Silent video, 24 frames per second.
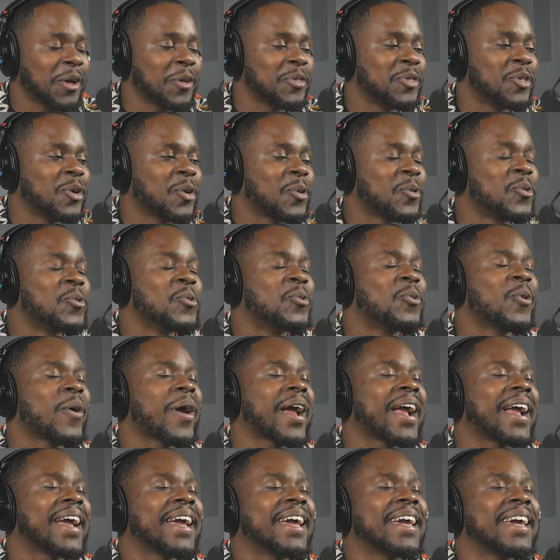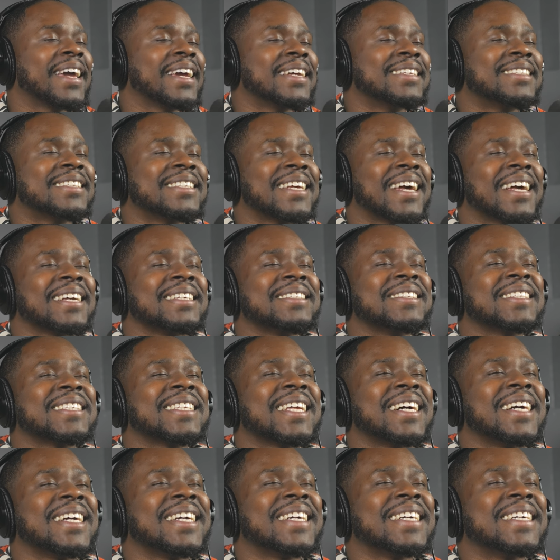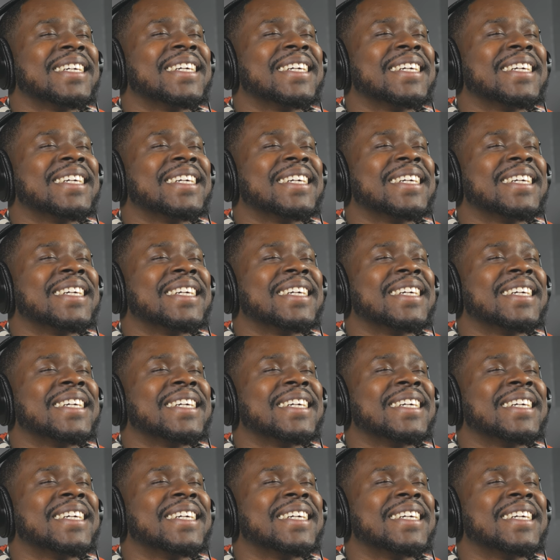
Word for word: the rage. It was like